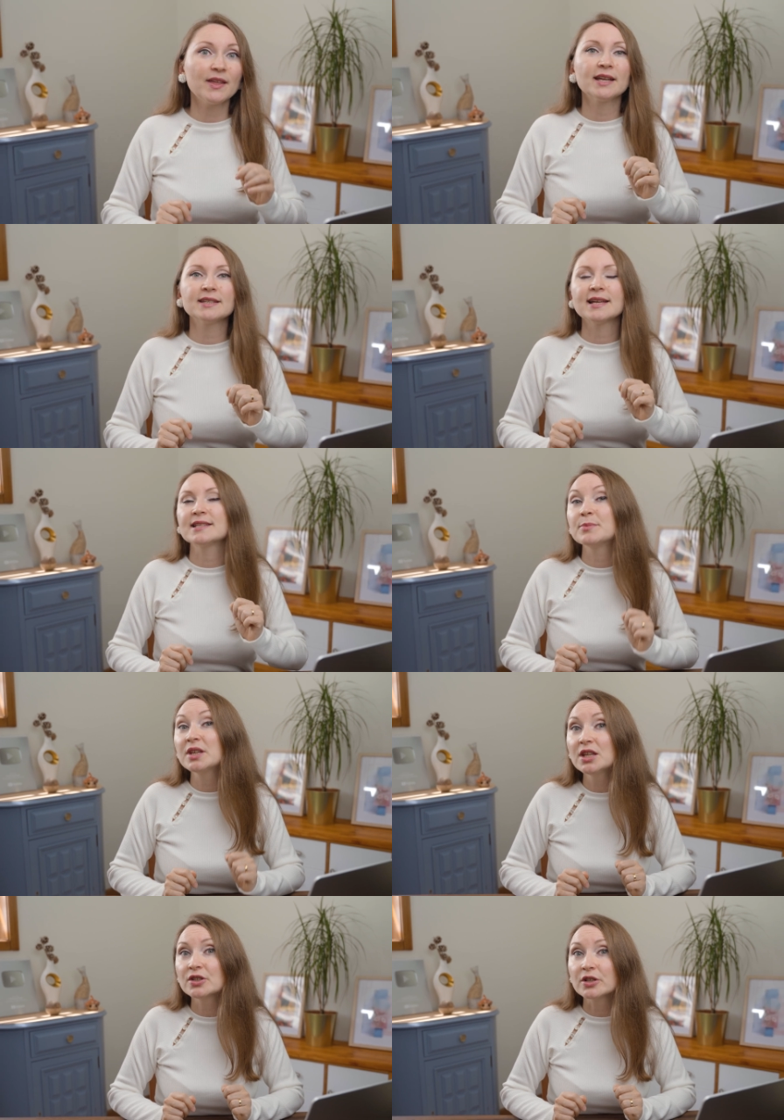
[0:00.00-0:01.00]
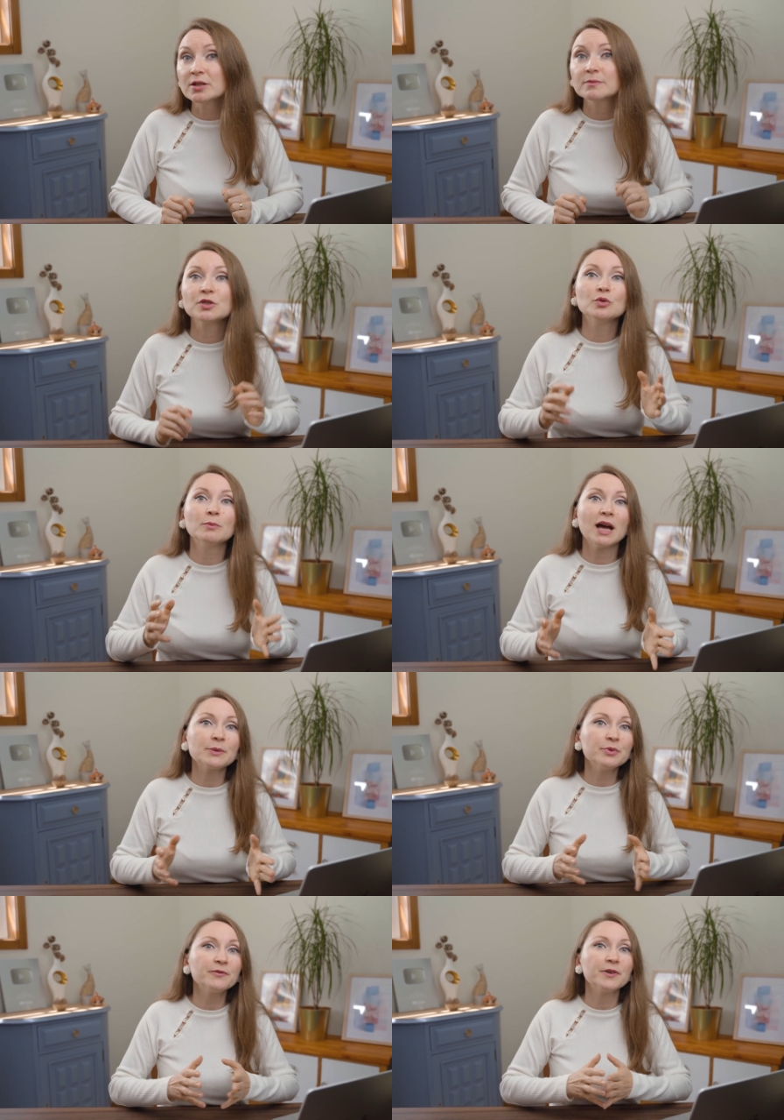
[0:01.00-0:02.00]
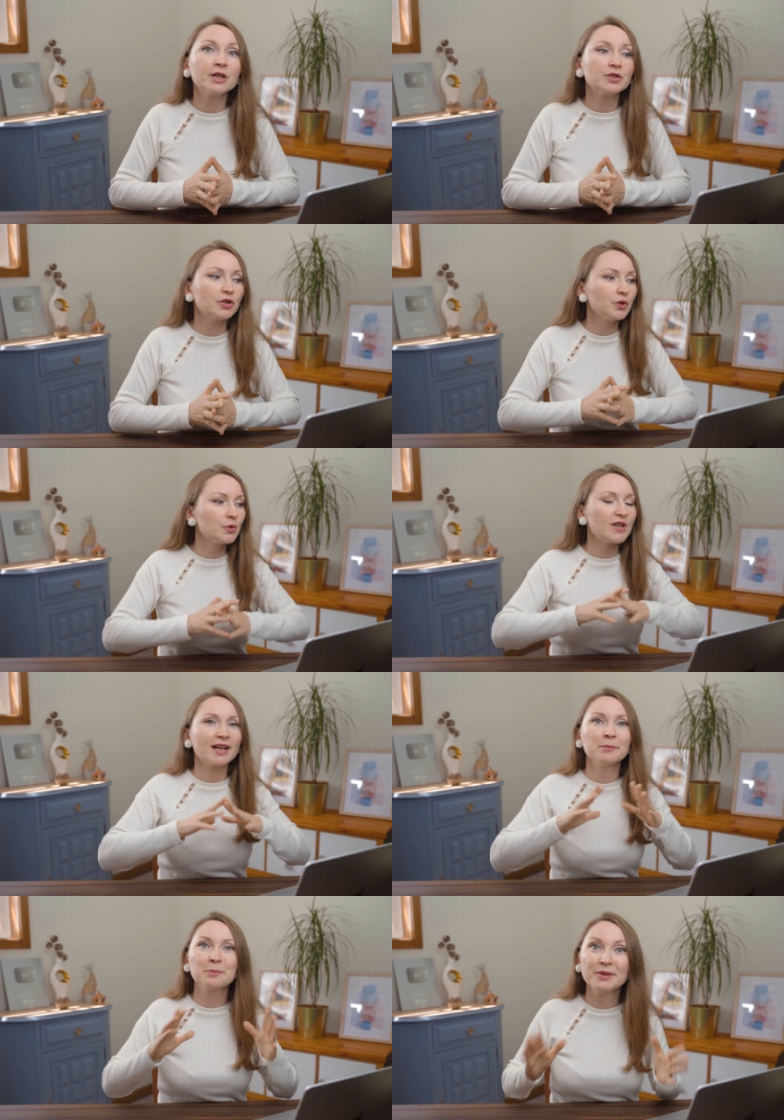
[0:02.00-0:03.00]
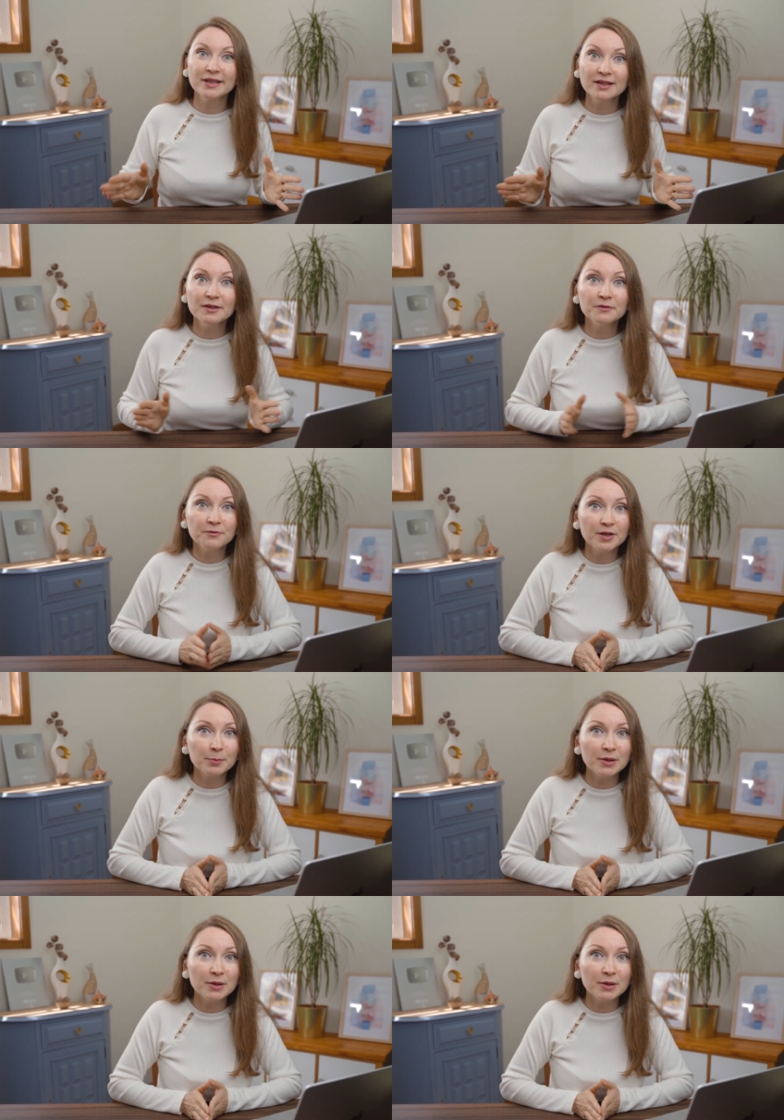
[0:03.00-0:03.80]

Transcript: that as a beginner, you might prefer to use a completely free